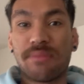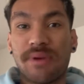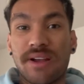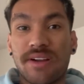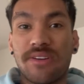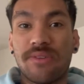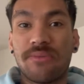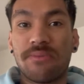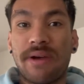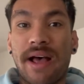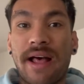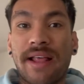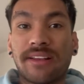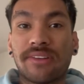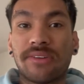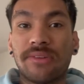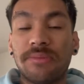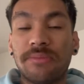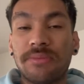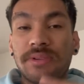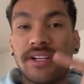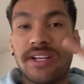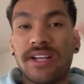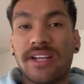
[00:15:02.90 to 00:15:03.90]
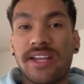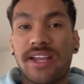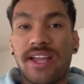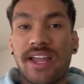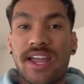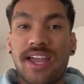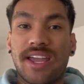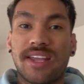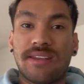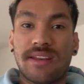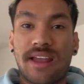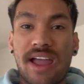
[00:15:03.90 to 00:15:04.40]
my own bathroom
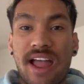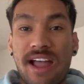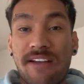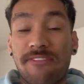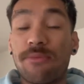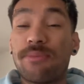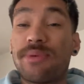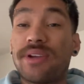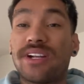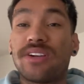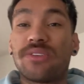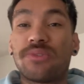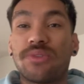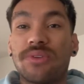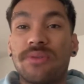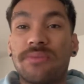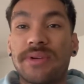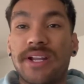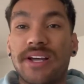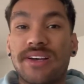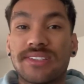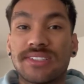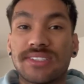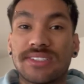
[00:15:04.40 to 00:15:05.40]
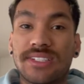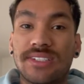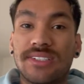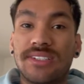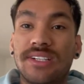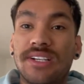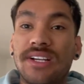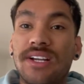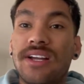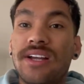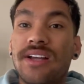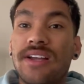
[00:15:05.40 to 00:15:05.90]
and I have a bigger room now. So
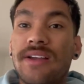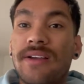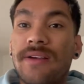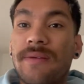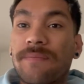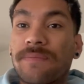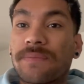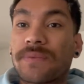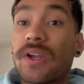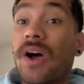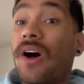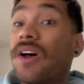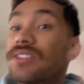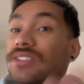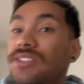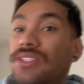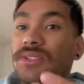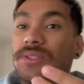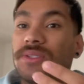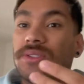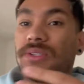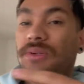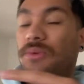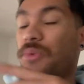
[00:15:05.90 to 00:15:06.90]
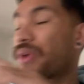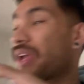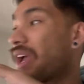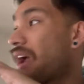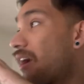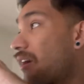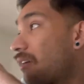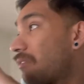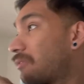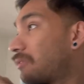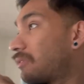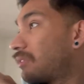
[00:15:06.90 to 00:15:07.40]
also we
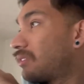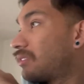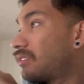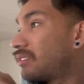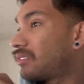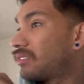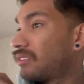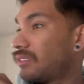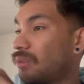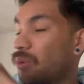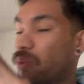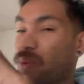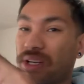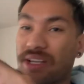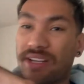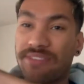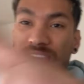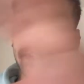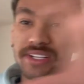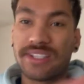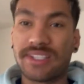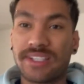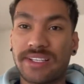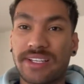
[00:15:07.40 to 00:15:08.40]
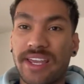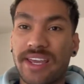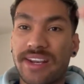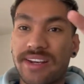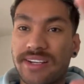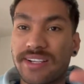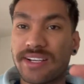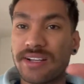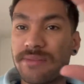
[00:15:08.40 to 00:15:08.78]
live in a gated